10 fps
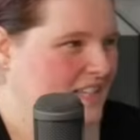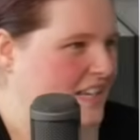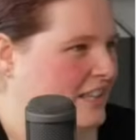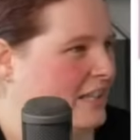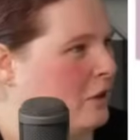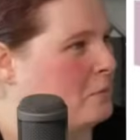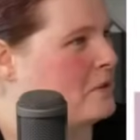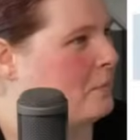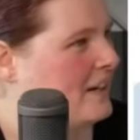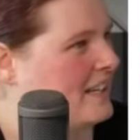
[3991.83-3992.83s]
They lopped
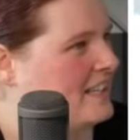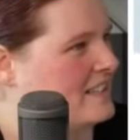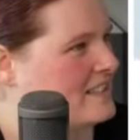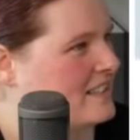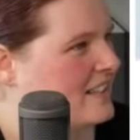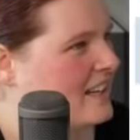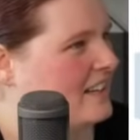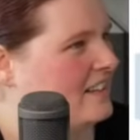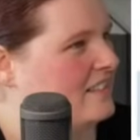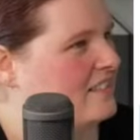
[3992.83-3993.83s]
the bunny ears, did
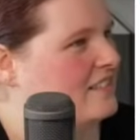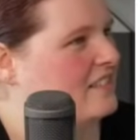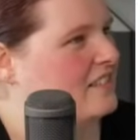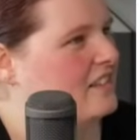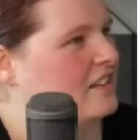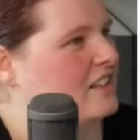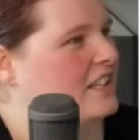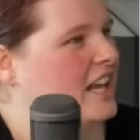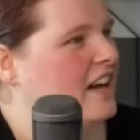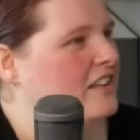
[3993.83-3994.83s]
they?
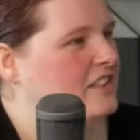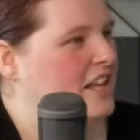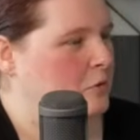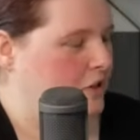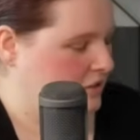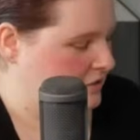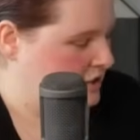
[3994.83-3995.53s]
Yeah, they will.